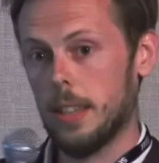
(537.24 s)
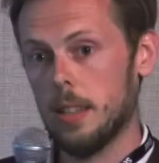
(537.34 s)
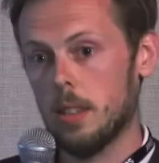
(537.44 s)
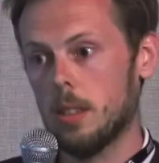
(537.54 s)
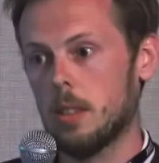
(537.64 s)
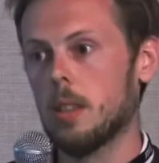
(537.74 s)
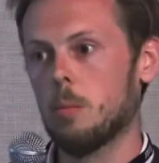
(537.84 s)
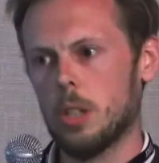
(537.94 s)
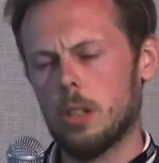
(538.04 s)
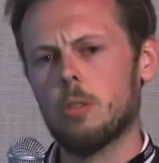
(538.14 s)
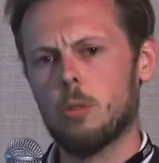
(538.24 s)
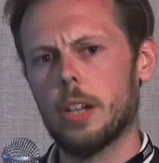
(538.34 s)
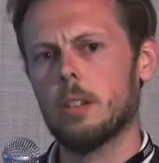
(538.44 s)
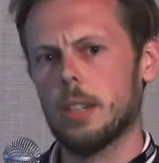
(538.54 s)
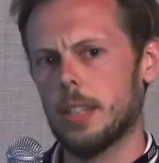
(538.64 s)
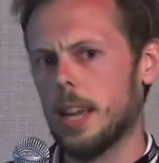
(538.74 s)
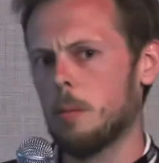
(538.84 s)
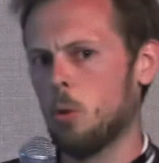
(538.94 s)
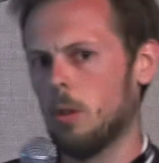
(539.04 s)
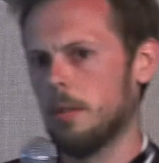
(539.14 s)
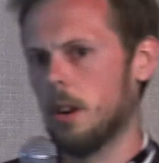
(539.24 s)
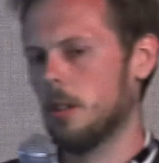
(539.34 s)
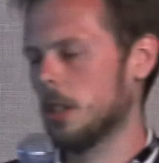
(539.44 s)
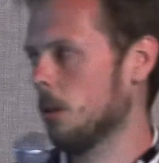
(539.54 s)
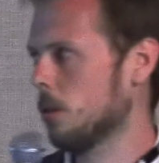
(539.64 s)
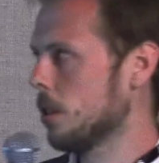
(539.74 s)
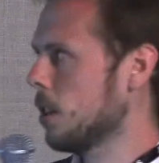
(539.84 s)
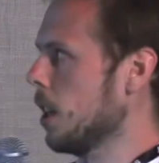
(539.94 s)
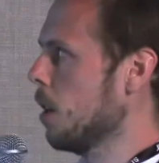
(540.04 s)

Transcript: since, and we're trying to understand more of our results.